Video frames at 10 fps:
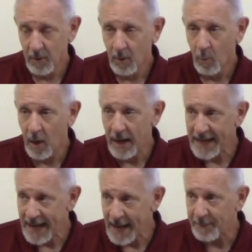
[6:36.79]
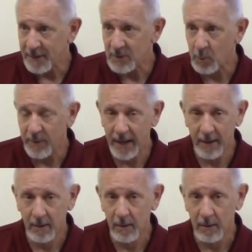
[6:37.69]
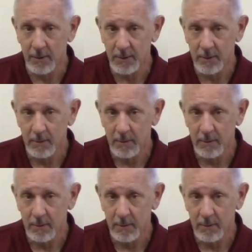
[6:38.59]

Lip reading: What happens when that occurs?